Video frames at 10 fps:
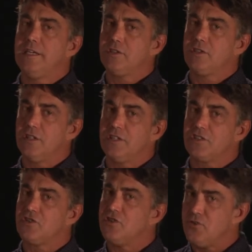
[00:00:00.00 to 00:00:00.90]
into
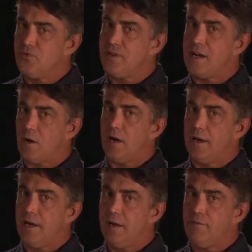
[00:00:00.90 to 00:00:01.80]
this new
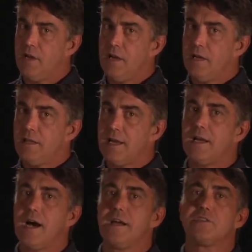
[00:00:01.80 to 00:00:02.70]
narrative that
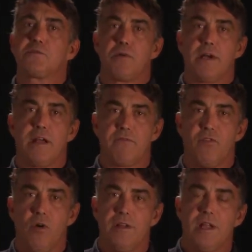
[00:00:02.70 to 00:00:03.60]
God is bringing
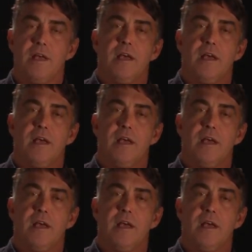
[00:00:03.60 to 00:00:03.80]
forth.